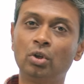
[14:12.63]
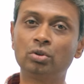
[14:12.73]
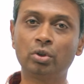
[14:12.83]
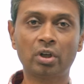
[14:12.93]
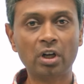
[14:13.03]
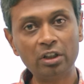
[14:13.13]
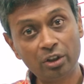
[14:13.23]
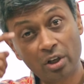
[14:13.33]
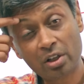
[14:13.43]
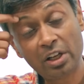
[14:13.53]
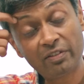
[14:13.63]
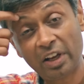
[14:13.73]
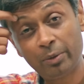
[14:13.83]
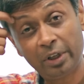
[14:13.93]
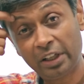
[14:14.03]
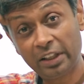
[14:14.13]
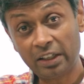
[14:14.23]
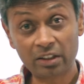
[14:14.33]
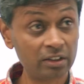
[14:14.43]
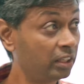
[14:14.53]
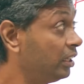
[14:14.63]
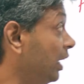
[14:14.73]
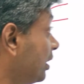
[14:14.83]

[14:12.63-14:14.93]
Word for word: So you're continuously evaluating that in the